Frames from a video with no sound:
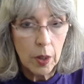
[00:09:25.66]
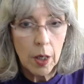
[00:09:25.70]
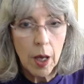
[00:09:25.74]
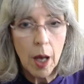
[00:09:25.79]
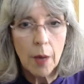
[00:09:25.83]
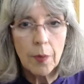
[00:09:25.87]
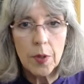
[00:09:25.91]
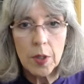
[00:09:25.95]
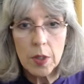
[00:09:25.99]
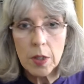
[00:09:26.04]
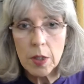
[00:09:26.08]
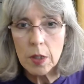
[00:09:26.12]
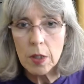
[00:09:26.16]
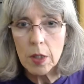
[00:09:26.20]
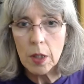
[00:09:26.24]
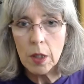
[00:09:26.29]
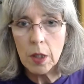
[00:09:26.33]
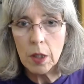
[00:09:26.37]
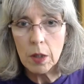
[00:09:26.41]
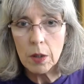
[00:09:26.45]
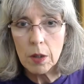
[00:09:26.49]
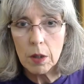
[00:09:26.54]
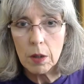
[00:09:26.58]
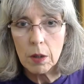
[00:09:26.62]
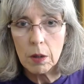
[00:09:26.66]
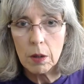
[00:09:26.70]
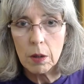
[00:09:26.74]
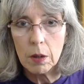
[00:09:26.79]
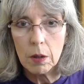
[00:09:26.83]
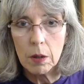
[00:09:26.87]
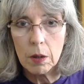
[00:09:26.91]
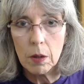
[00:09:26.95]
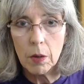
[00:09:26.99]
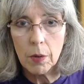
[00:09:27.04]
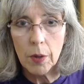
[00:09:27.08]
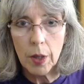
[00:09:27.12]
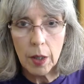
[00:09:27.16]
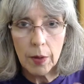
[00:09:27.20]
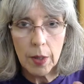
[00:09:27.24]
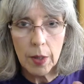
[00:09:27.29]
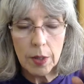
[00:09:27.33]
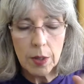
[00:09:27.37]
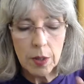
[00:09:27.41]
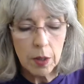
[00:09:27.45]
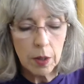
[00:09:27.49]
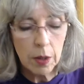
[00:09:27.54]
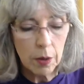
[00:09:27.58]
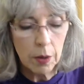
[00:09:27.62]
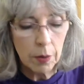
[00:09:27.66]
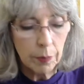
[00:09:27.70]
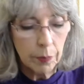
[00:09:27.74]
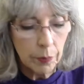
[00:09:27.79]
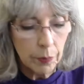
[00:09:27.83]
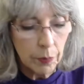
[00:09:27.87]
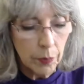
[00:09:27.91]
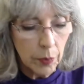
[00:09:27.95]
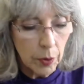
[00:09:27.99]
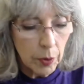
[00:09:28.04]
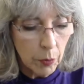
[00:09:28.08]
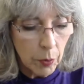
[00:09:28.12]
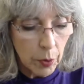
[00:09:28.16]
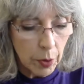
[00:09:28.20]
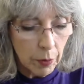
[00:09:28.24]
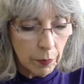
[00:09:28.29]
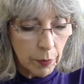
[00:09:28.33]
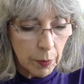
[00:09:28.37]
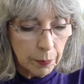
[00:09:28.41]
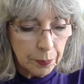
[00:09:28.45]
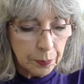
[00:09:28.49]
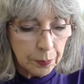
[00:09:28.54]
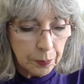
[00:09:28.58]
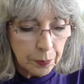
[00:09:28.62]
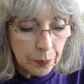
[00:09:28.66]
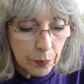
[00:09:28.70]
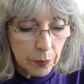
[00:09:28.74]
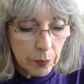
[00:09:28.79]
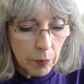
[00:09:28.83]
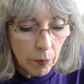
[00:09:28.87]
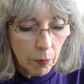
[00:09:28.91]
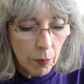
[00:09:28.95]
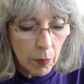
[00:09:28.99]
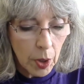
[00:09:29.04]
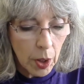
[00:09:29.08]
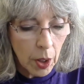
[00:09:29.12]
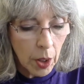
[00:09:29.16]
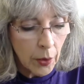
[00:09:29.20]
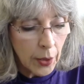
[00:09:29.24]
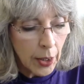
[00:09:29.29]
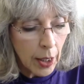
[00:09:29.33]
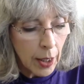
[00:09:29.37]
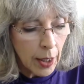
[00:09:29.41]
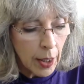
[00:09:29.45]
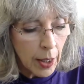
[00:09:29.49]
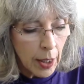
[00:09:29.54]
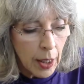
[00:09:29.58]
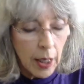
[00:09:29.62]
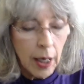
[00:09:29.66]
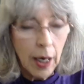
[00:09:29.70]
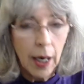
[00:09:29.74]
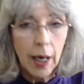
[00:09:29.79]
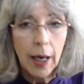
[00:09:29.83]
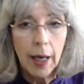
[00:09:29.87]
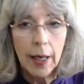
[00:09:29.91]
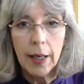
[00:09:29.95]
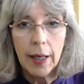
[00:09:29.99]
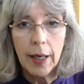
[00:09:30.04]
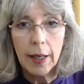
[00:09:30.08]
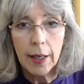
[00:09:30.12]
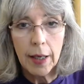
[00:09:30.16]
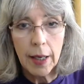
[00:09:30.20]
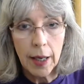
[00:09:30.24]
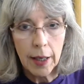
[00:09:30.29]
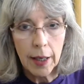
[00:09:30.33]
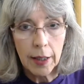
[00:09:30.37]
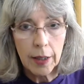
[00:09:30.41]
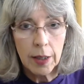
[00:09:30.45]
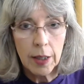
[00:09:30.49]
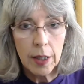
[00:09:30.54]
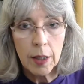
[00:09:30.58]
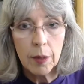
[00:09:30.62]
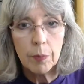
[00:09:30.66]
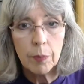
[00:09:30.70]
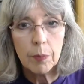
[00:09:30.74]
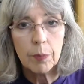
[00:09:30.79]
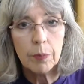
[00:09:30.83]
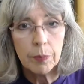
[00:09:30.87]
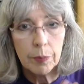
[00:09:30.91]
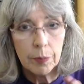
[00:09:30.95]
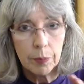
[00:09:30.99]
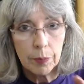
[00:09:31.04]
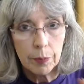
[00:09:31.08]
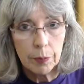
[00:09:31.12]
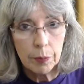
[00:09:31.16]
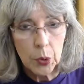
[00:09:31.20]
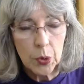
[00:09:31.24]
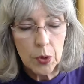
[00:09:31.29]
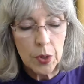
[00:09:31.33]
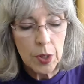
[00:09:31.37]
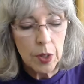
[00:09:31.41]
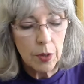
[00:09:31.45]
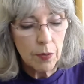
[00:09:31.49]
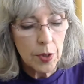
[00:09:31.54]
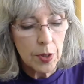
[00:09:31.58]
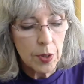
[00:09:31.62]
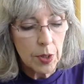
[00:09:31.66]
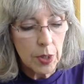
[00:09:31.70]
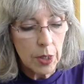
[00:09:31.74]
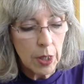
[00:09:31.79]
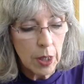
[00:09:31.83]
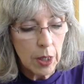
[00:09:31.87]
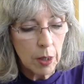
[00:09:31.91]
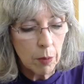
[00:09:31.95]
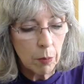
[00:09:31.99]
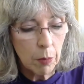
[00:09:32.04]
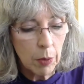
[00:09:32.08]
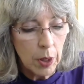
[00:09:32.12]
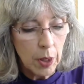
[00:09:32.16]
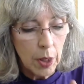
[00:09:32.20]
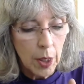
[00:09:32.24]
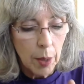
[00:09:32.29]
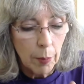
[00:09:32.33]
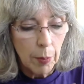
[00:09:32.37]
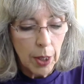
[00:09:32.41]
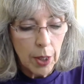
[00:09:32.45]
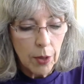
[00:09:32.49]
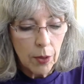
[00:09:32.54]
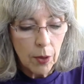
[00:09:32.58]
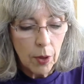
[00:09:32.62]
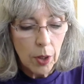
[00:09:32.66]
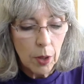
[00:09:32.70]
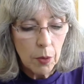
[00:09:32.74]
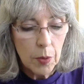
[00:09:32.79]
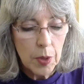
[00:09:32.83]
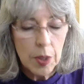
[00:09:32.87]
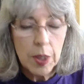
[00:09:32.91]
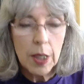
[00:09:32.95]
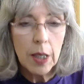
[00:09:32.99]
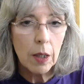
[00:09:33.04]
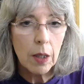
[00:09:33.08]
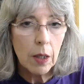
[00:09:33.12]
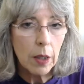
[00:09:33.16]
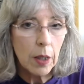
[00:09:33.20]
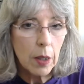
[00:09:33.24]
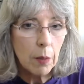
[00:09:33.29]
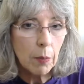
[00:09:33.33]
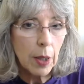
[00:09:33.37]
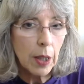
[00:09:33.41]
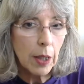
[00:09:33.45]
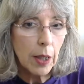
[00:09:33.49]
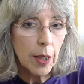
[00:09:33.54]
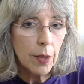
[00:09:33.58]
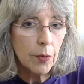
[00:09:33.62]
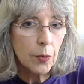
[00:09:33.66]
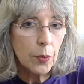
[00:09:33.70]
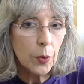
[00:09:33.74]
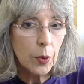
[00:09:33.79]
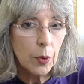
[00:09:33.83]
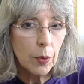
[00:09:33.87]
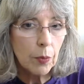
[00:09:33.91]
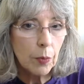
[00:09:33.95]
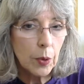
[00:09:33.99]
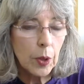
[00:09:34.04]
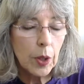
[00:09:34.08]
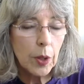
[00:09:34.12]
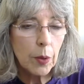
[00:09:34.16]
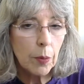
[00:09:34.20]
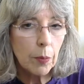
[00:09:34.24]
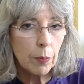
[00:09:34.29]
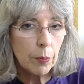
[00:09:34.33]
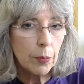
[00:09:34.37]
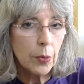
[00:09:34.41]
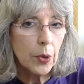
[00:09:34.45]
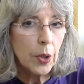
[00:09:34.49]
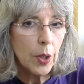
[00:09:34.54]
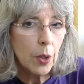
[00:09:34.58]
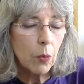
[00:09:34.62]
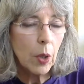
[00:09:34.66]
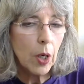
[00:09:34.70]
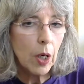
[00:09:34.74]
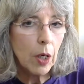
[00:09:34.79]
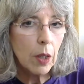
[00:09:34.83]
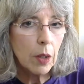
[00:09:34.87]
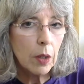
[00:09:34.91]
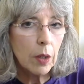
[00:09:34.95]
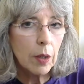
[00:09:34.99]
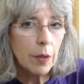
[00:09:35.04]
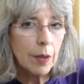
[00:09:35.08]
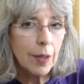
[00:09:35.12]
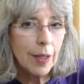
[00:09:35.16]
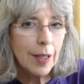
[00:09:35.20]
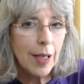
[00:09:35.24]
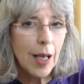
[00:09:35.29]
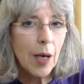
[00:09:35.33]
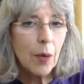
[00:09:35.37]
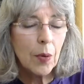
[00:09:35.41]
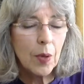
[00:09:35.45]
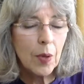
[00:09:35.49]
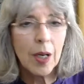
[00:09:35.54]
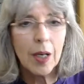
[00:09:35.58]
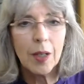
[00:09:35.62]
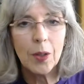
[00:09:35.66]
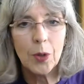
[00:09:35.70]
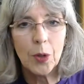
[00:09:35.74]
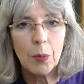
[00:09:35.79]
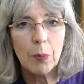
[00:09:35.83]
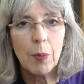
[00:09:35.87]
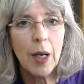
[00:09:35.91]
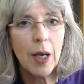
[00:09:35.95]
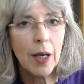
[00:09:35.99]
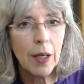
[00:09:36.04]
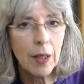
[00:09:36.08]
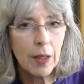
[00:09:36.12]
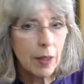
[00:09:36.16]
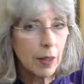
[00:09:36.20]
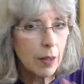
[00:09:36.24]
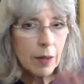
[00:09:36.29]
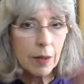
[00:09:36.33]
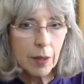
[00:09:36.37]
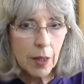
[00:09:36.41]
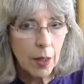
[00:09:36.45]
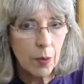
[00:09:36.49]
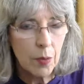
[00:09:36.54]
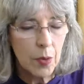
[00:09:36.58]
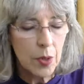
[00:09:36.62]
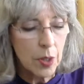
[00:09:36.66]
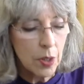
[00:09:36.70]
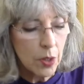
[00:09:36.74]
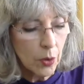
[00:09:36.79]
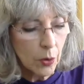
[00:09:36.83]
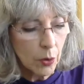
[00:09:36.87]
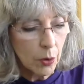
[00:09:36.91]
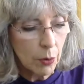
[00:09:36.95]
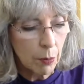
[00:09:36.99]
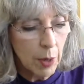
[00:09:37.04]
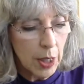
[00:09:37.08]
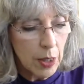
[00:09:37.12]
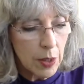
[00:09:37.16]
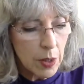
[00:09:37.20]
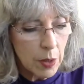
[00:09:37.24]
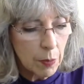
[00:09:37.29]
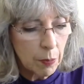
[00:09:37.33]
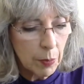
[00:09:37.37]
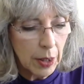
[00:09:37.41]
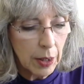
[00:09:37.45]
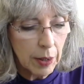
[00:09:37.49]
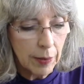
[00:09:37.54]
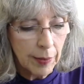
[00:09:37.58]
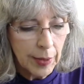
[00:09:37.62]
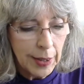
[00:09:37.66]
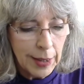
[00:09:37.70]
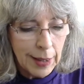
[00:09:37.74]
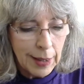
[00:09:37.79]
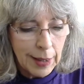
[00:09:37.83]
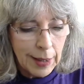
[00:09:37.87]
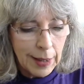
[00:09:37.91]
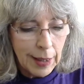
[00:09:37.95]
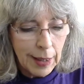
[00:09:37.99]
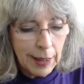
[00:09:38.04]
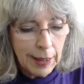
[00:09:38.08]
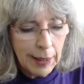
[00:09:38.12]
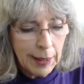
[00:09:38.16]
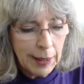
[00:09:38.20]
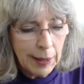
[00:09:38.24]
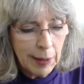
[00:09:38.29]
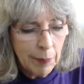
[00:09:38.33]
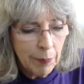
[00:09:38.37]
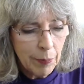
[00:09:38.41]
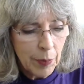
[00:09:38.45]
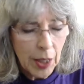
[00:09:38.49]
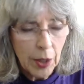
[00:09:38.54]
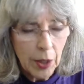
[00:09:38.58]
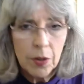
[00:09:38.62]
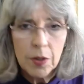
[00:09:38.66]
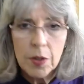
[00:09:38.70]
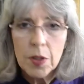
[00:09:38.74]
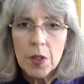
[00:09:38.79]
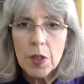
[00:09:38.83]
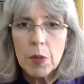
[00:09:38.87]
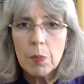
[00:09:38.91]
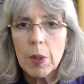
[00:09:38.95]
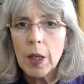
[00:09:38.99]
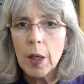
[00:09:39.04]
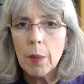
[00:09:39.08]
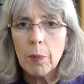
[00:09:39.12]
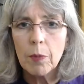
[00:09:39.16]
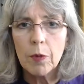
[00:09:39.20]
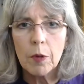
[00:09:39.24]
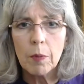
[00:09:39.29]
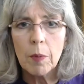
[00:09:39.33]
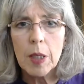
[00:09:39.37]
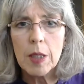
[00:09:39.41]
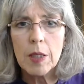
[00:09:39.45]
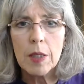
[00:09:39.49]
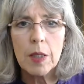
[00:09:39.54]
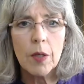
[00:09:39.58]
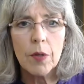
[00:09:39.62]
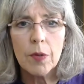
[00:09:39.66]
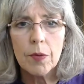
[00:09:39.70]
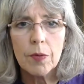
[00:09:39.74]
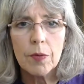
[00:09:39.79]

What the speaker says: This is a hint. Okay, that's a hint. One of them. Okay, I had acne, poor self-esteem, but I thought I was handling my life really pretty well. And now that I look back, I was a total mess, but I couldn't speak up for myself.